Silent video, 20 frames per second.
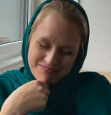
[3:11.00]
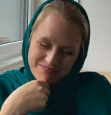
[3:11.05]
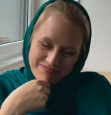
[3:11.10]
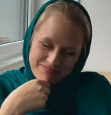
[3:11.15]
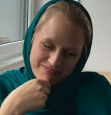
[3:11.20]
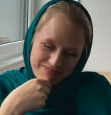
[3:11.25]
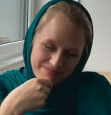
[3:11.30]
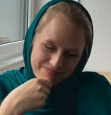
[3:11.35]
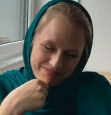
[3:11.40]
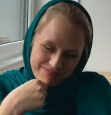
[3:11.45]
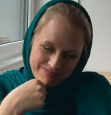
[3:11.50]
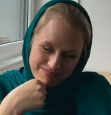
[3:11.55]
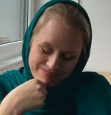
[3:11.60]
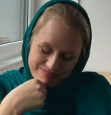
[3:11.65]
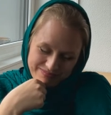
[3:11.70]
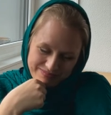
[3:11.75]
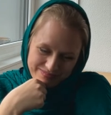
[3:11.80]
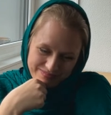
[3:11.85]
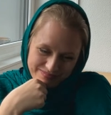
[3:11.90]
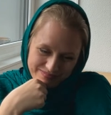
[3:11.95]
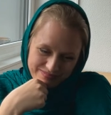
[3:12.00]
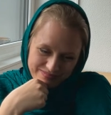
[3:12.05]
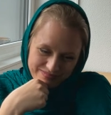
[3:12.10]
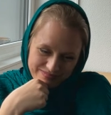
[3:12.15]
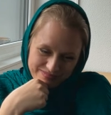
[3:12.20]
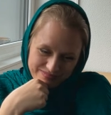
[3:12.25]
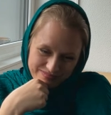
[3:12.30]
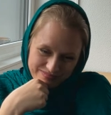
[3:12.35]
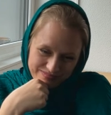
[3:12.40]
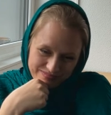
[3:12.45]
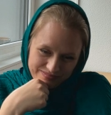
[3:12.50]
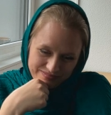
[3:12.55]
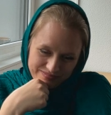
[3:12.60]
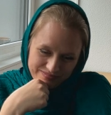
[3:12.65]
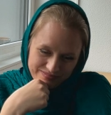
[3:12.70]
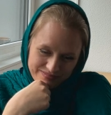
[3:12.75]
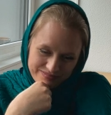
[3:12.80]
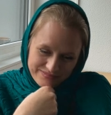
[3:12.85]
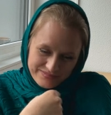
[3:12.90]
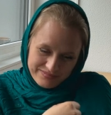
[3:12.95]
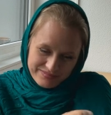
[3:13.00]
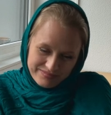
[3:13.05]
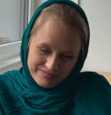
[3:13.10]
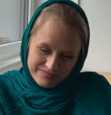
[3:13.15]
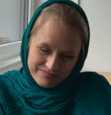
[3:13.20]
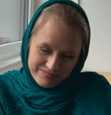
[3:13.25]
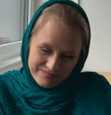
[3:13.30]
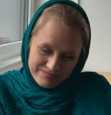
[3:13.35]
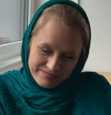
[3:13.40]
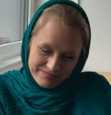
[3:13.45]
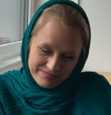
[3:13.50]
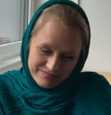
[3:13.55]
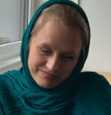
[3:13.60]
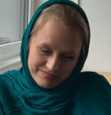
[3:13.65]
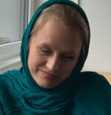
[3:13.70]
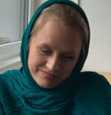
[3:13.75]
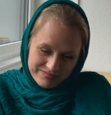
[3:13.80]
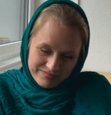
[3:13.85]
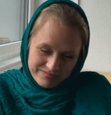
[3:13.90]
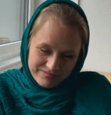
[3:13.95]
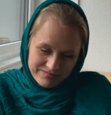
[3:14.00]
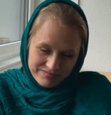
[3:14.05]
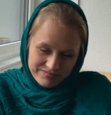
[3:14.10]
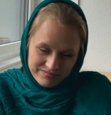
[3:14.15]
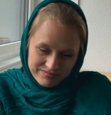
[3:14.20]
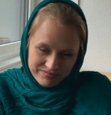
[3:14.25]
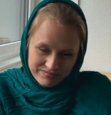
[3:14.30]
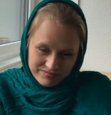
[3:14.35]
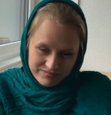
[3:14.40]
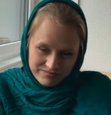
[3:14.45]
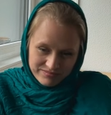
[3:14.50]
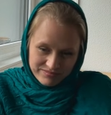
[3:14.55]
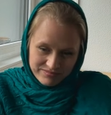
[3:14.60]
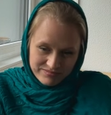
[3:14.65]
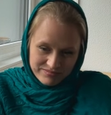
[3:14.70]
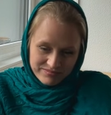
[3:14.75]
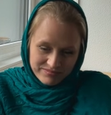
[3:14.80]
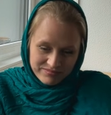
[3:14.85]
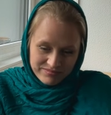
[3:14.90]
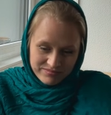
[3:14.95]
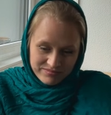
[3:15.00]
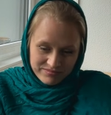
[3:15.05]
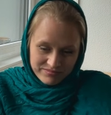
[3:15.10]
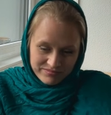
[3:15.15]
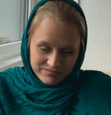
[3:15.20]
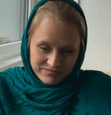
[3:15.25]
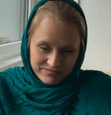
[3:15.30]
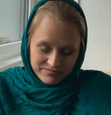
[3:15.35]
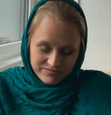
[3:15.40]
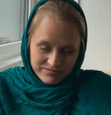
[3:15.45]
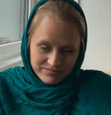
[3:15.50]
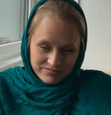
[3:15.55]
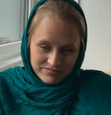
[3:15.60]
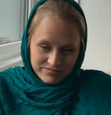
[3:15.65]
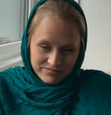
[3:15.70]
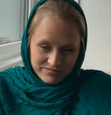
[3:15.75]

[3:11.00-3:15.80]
(silence)